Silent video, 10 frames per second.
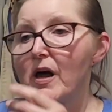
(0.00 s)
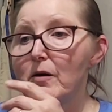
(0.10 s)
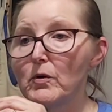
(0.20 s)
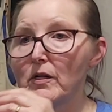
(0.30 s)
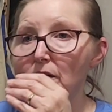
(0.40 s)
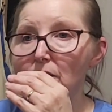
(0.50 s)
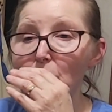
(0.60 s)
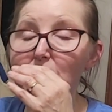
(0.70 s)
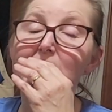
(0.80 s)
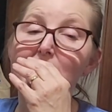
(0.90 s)
I really
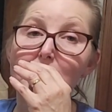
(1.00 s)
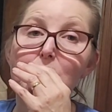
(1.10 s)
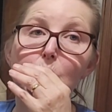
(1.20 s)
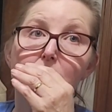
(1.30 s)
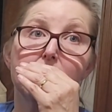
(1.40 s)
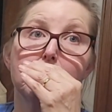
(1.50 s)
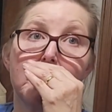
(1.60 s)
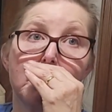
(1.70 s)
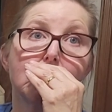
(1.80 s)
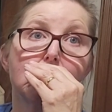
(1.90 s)
don't think that was
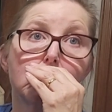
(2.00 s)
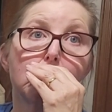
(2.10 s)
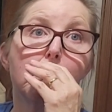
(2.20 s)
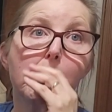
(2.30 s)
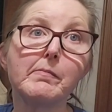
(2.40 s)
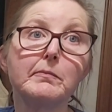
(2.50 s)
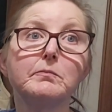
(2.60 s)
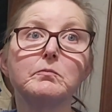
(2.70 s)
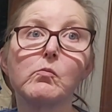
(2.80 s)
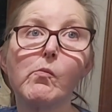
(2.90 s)
my answer.
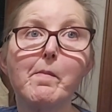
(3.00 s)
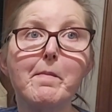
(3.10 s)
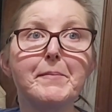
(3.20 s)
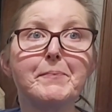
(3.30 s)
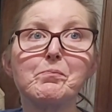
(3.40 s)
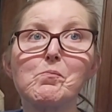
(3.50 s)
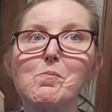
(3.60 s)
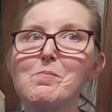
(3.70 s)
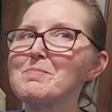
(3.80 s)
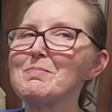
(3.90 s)
That's exactly
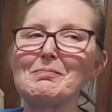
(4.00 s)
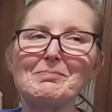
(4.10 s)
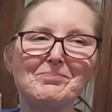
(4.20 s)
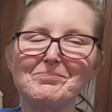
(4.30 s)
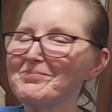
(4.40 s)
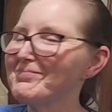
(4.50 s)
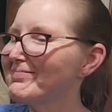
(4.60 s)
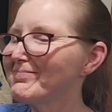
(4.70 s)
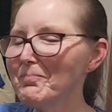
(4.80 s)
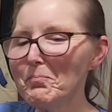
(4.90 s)
verbatim what your
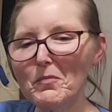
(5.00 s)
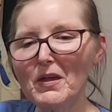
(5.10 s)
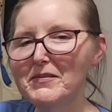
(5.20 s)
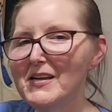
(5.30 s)
answer was.